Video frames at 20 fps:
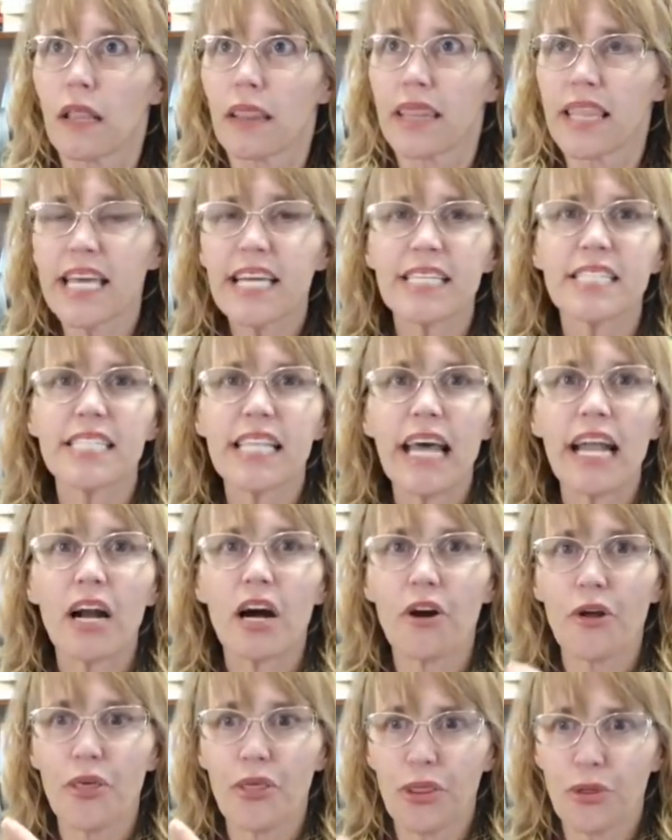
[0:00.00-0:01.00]
Things that
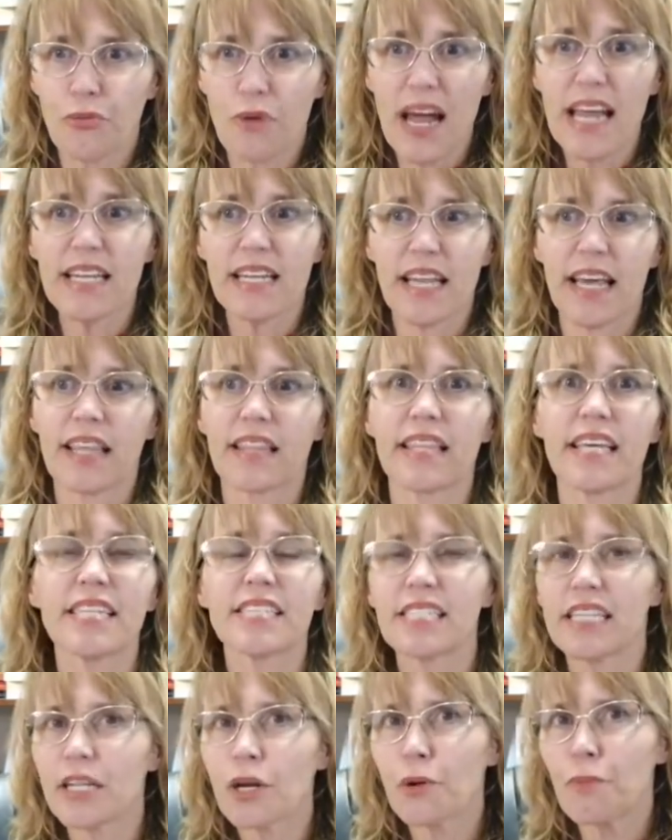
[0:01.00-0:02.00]
are threatening,
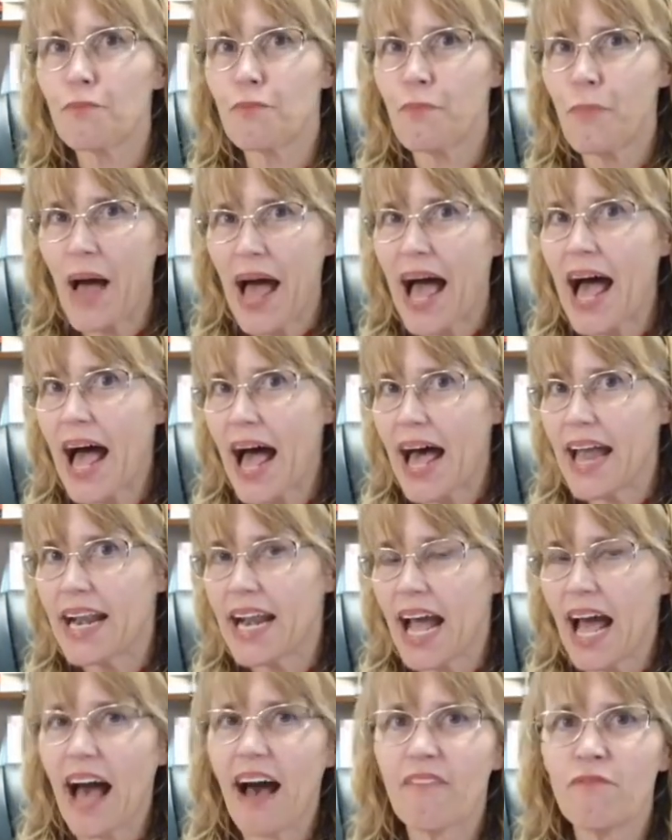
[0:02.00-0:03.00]
things that are bad,
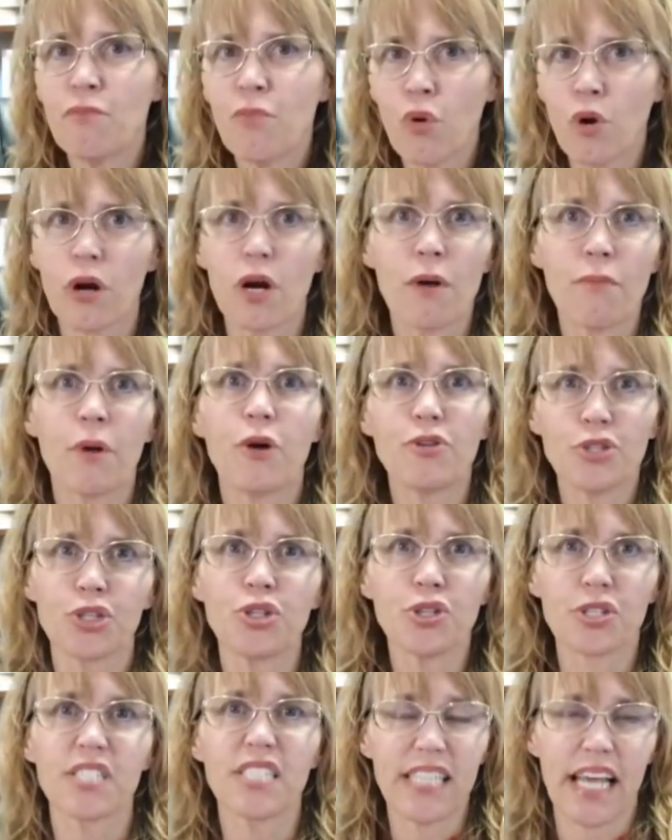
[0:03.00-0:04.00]
have more
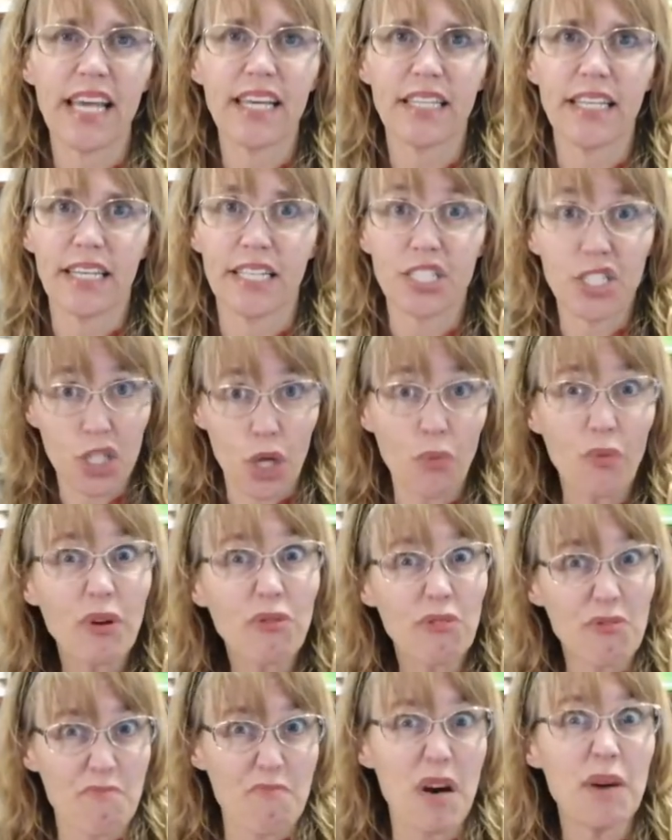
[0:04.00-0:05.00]
emotional salience. So we
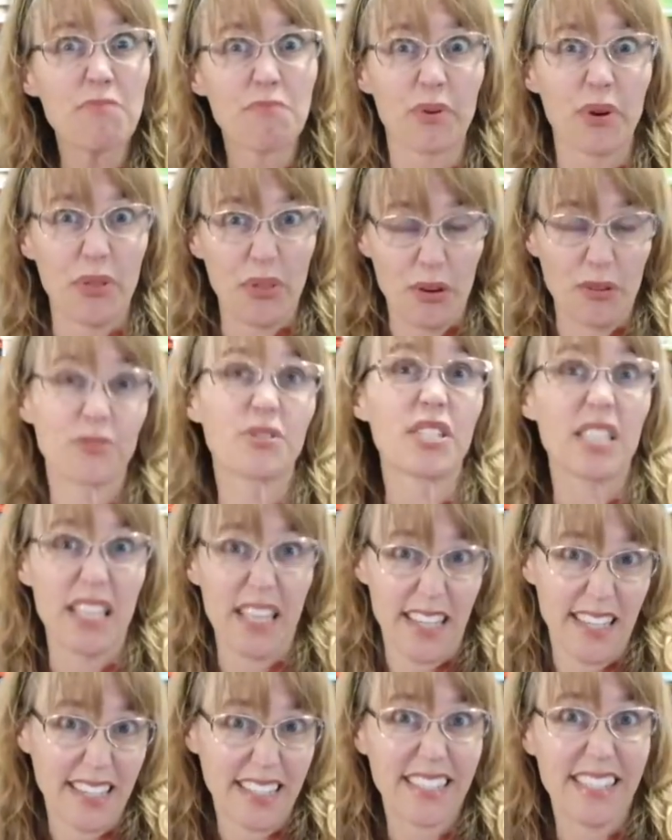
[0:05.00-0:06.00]
remember those
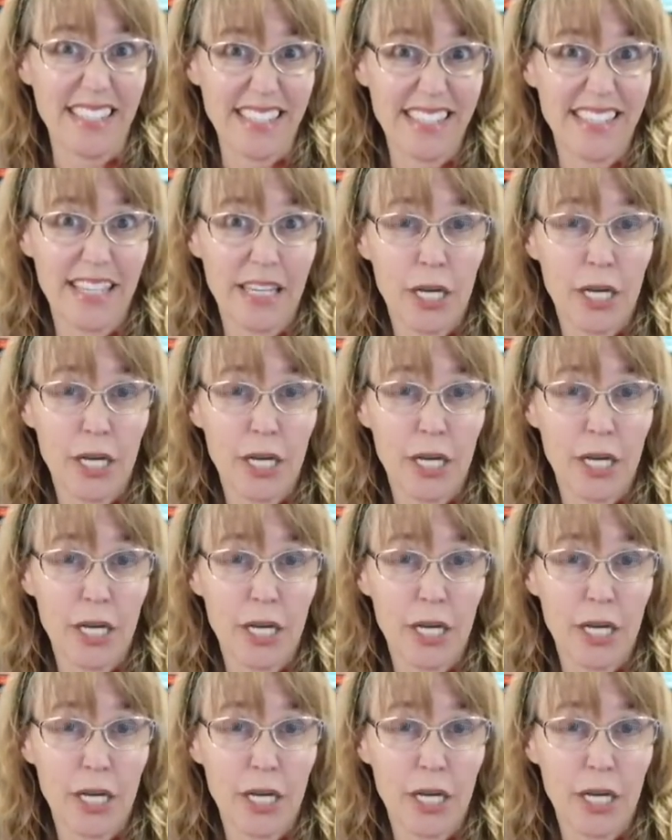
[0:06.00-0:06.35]
things.